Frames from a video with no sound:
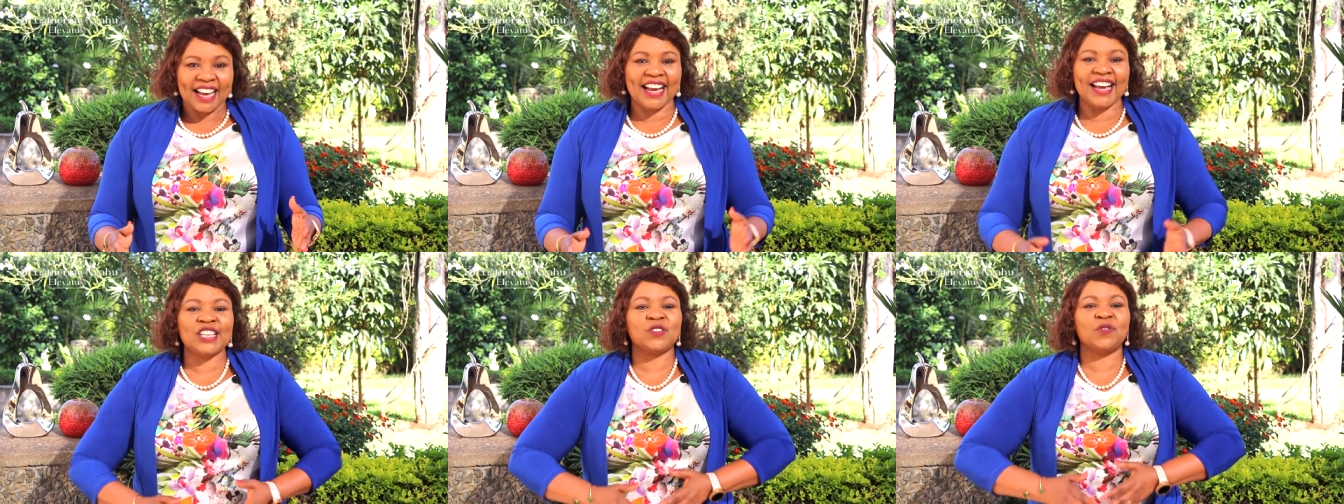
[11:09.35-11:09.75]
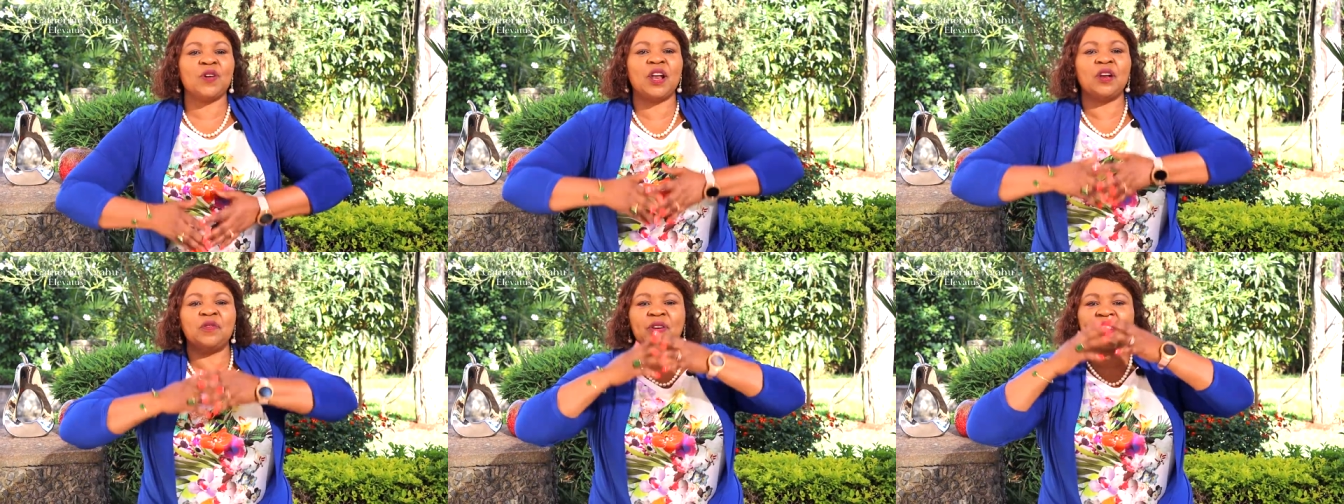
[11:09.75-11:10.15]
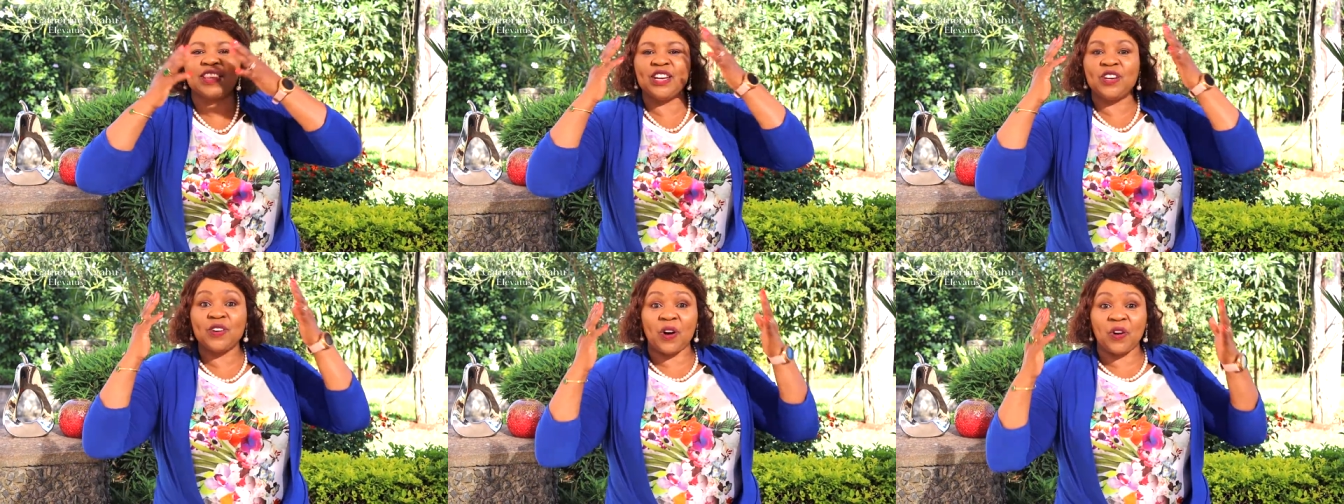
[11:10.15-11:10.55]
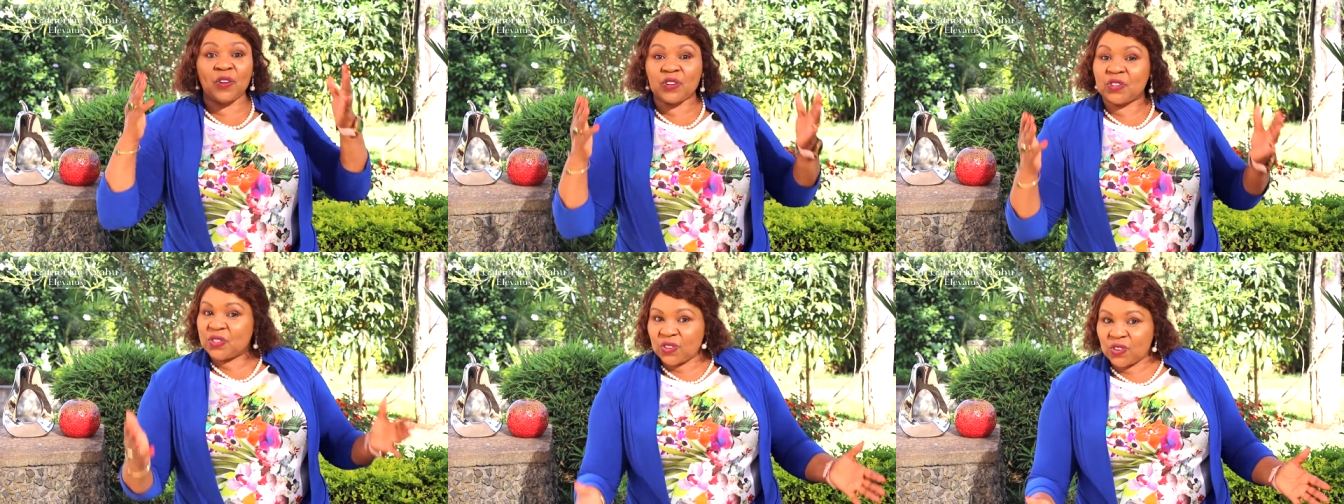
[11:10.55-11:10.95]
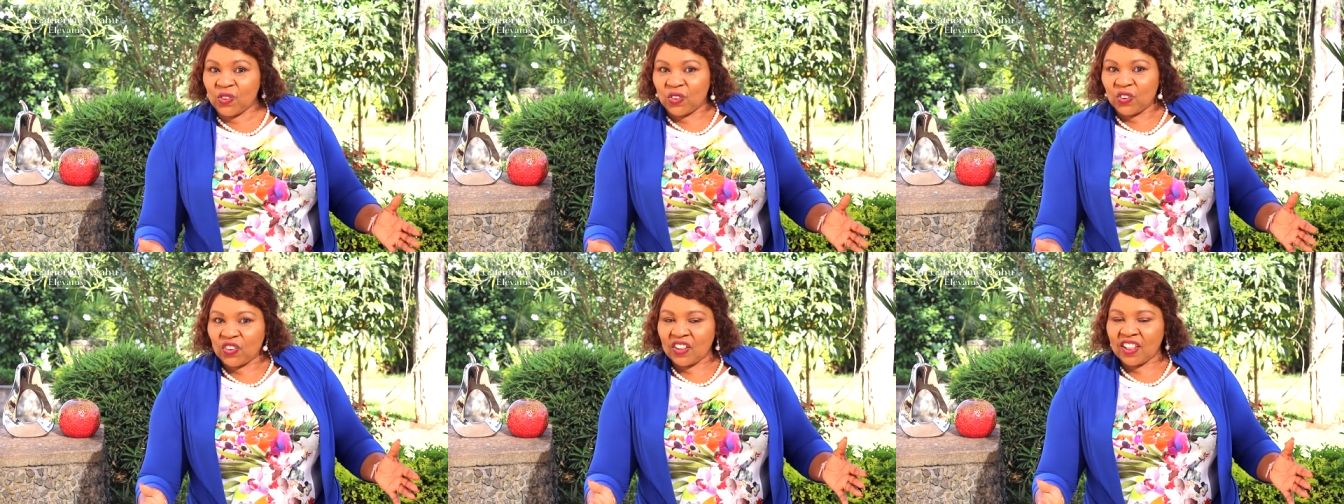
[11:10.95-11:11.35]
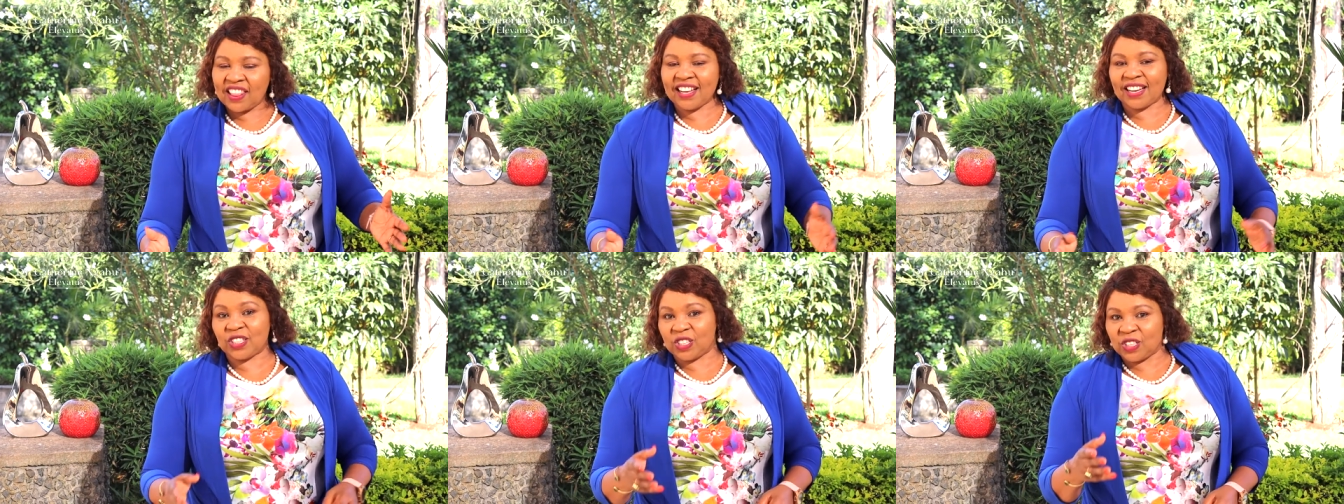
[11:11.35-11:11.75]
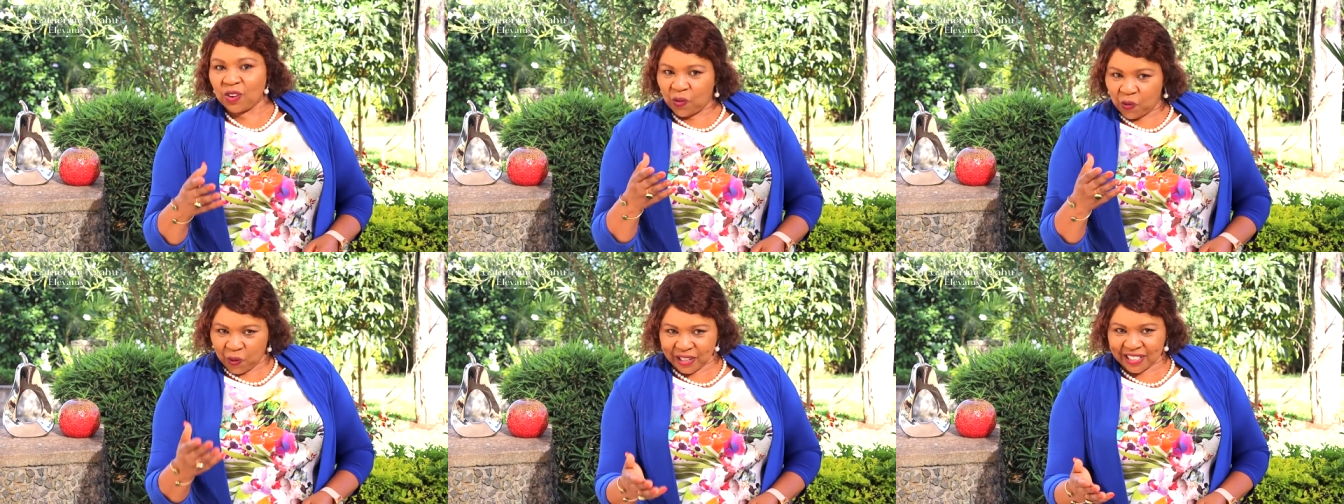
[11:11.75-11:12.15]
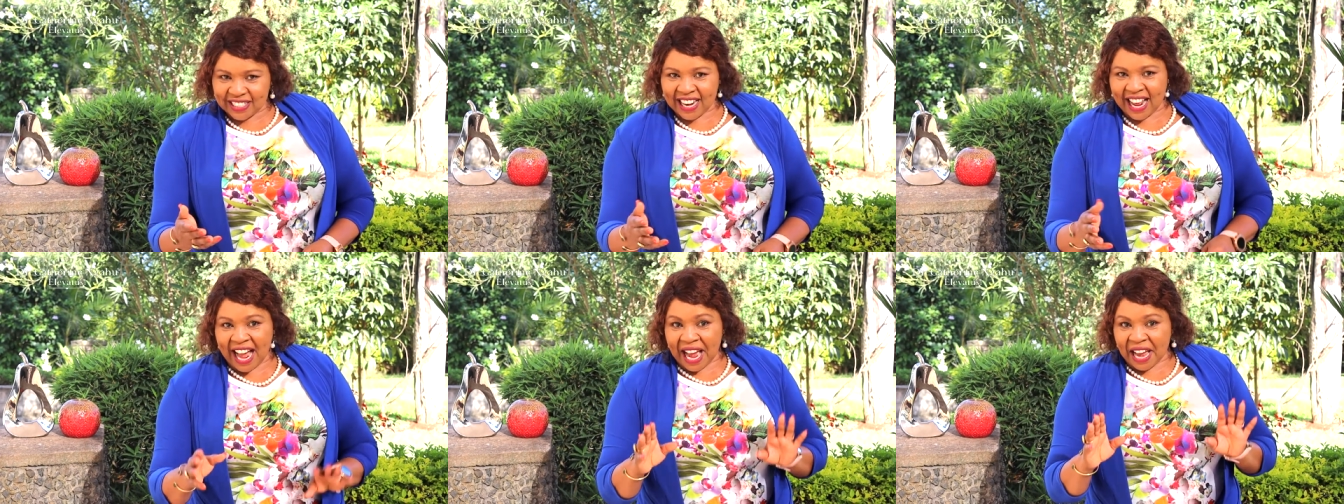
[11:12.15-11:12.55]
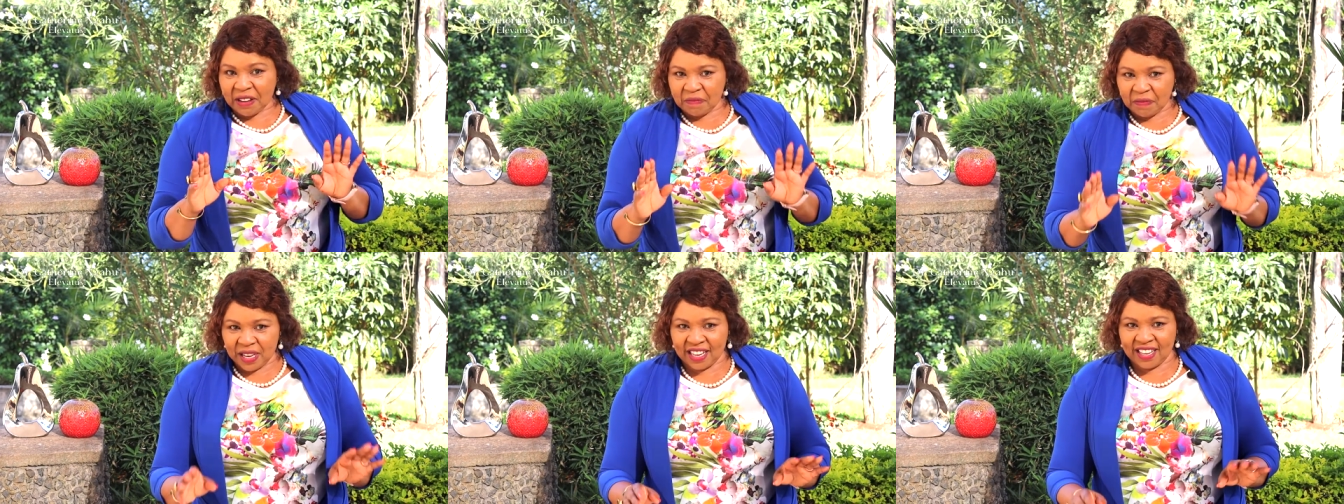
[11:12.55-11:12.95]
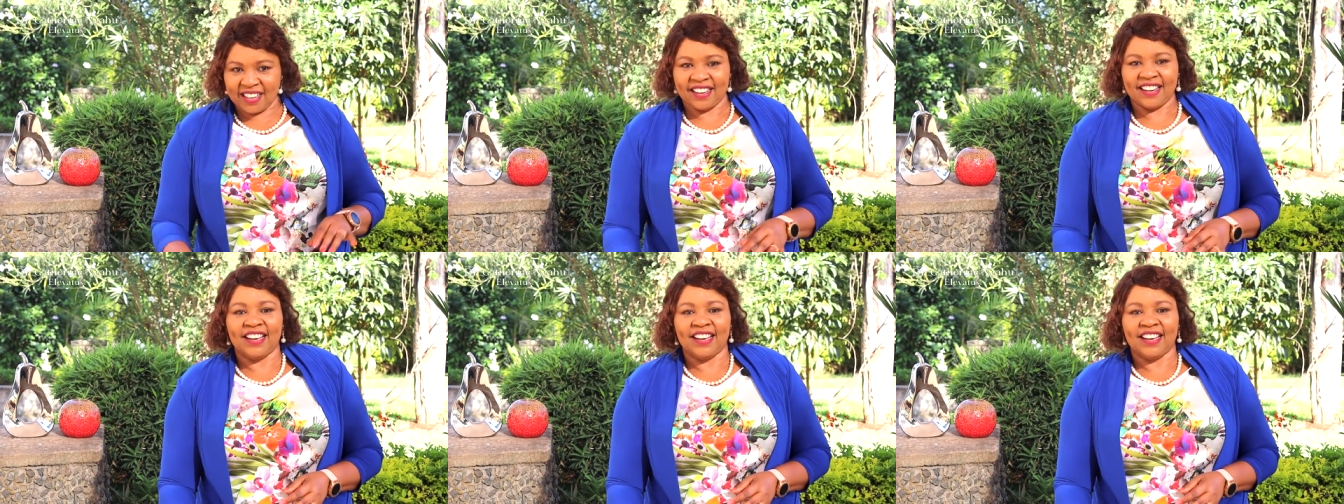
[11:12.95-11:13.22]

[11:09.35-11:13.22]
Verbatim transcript: It's well within your control. That's what I mean.